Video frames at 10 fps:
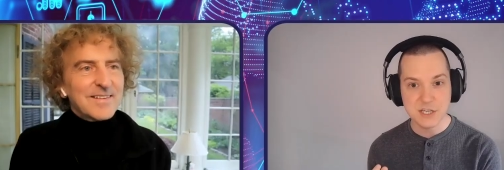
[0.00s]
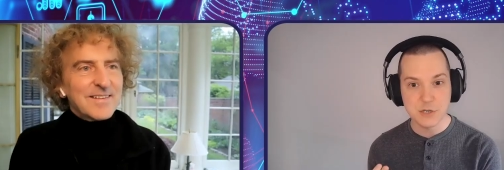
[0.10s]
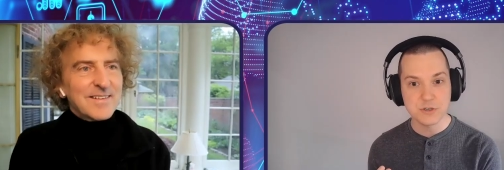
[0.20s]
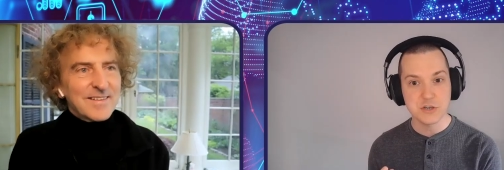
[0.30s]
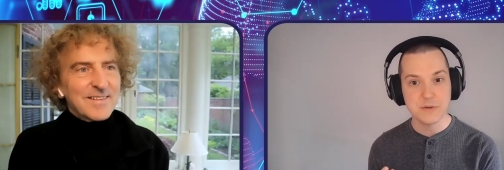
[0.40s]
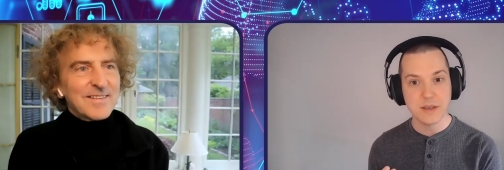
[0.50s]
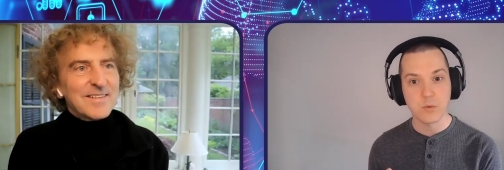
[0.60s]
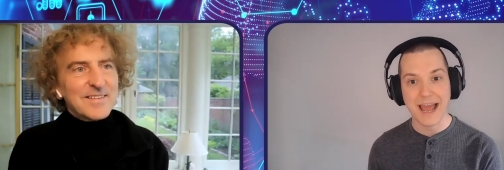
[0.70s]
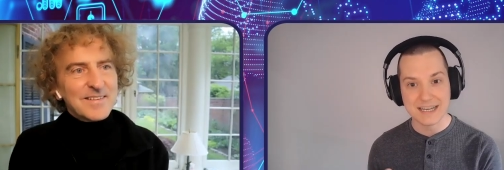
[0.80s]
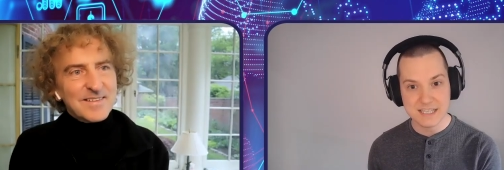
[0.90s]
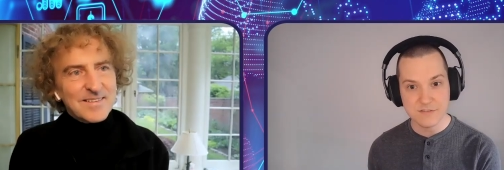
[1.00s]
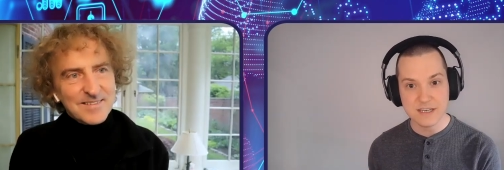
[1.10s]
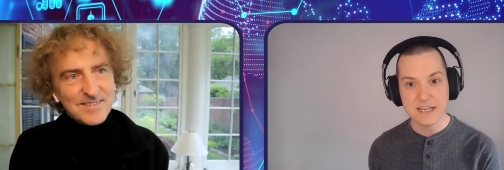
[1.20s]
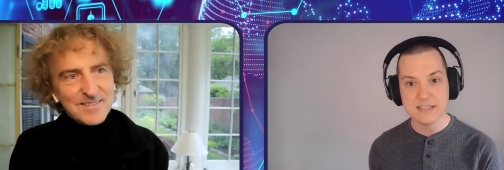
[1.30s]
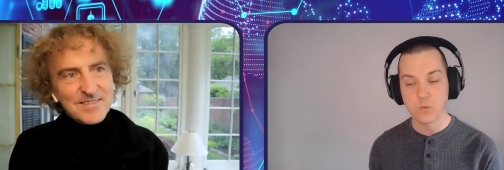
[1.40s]
Speaker 1: were doing, what activities,
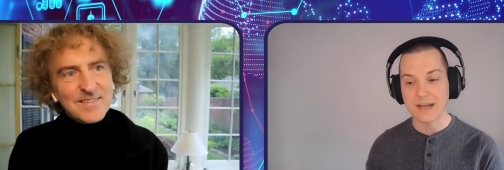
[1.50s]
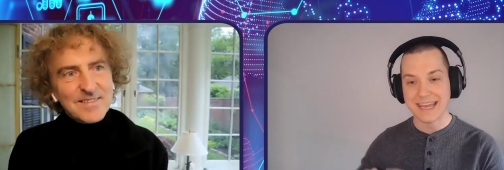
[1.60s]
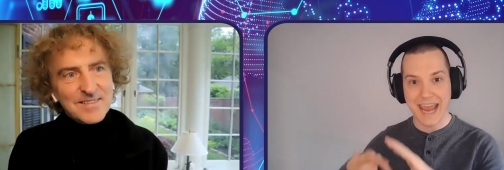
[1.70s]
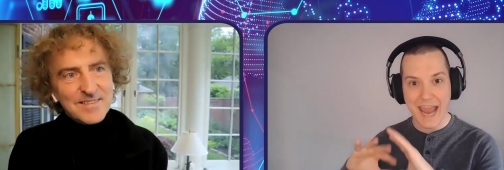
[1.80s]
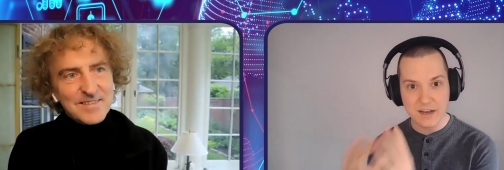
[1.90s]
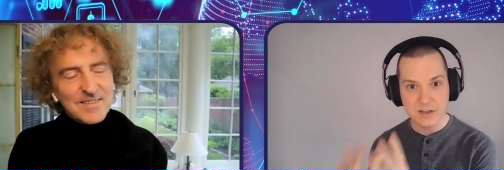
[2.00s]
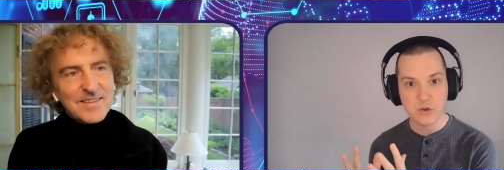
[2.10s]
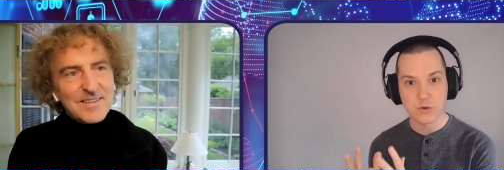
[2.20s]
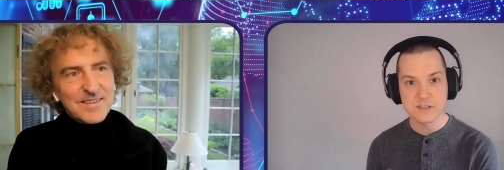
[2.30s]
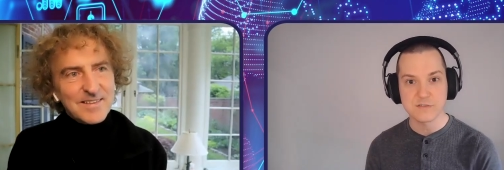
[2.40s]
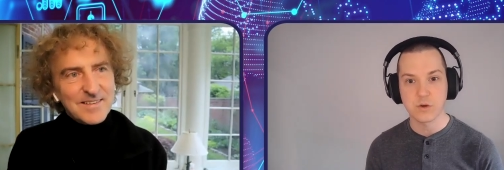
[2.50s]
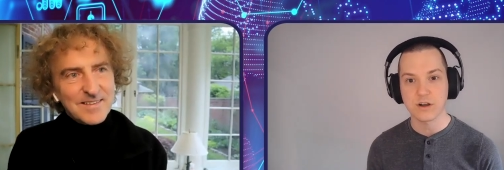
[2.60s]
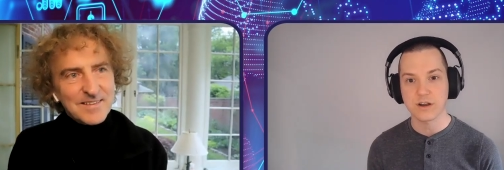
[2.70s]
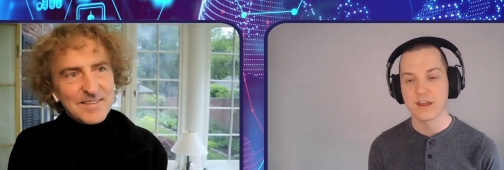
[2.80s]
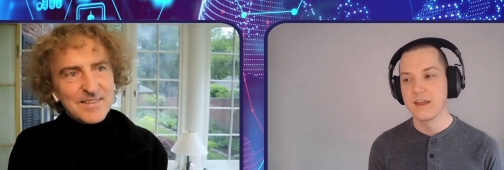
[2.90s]
and what categories of work.
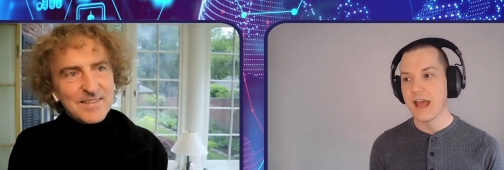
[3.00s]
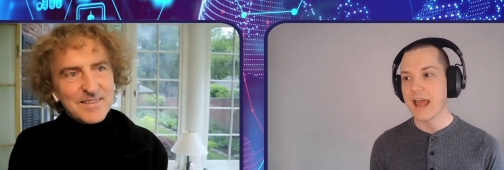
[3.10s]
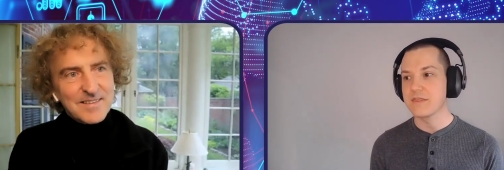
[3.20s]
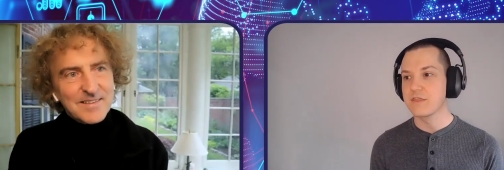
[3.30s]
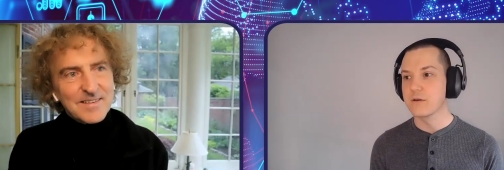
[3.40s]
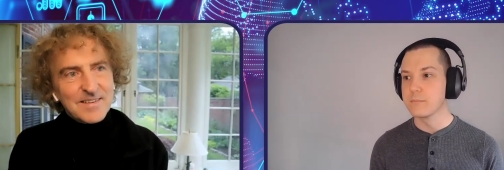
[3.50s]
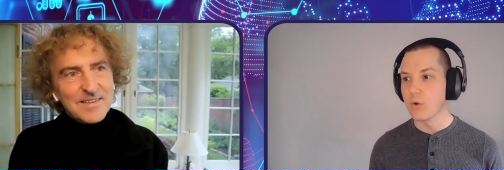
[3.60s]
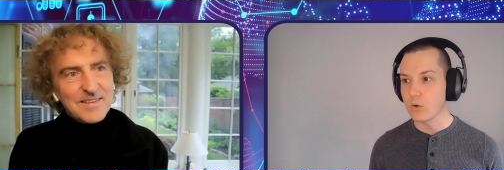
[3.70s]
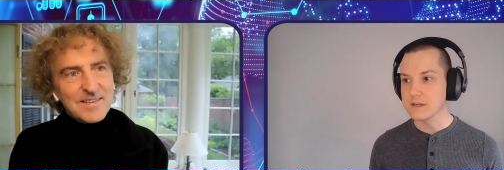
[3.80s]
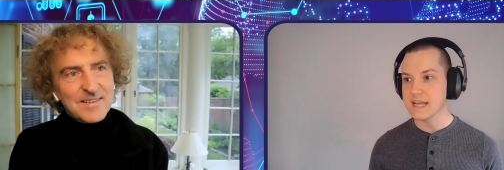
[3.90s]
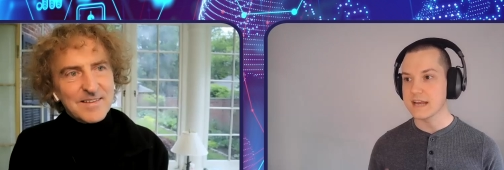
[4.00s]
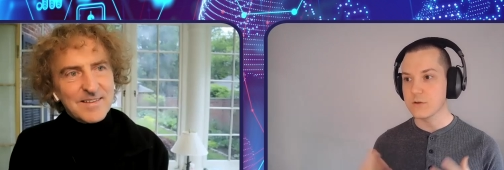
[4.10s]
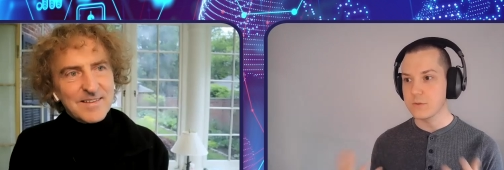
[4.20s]
And the more data we